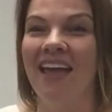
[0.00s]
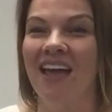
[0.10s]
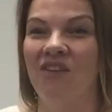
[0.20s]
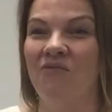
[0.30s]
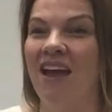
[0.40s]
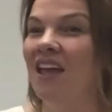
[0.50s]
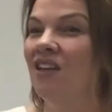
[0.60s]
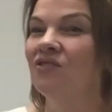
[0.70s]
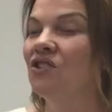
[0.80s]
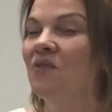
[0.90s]
plan, right?
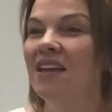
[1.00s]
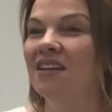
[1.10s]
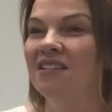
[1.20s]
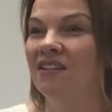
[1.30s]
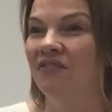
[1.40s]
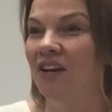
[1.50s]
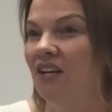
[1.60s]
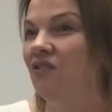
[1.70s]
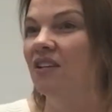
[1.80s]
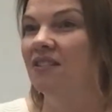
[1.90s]
You're doing it different.
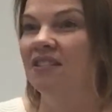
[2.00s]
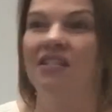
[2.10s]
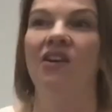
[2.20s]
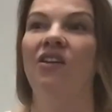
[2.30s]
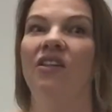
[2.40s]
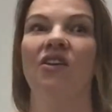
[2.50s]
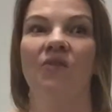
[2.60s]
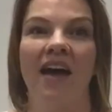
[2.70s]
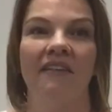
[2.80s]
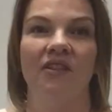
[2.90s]
You can still,
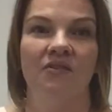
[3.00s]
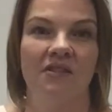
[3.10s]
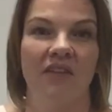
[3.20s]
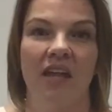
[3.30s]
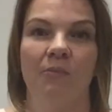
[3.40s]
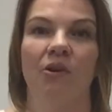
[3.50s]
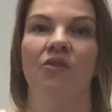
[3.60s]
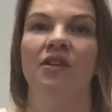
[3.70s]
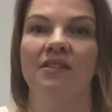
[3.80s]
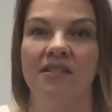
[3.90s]
have those available. You
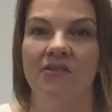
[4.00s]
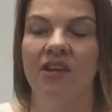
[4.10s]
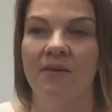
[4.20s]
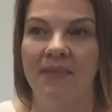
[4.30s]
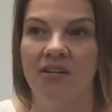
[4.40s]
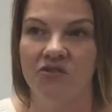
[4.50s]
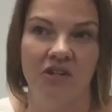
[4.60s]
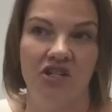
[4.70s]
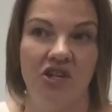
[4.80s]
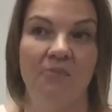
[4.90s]
can still keep that
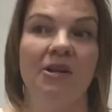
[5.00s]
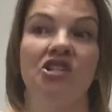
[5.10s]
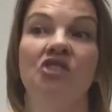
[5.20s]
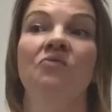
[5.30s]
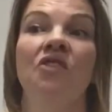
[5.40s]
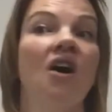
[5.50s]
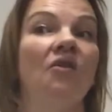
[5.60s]
tradition, but you